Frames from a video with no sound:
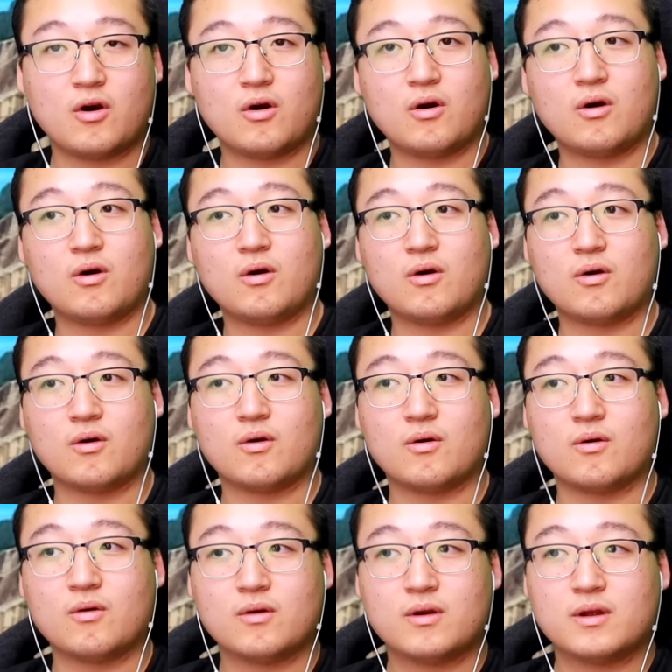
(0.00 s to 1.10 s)

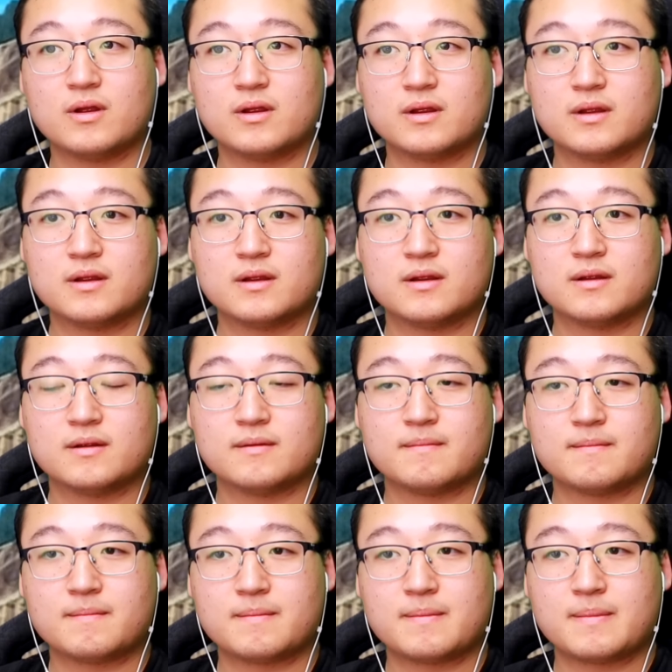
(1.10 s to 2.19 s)

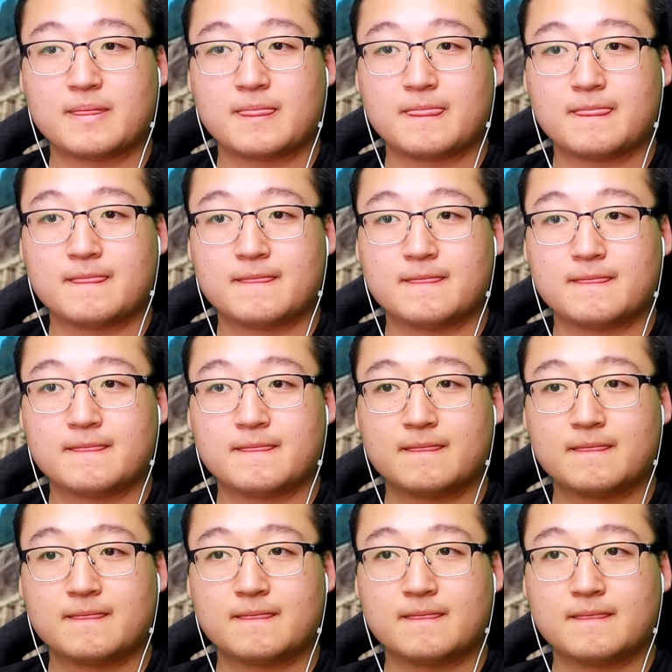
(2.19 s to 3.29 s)

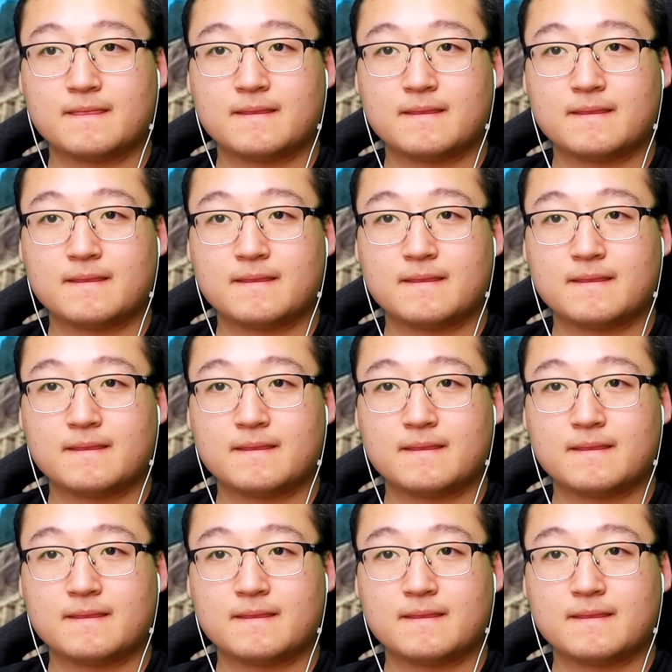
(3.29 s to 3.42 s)
[no speech]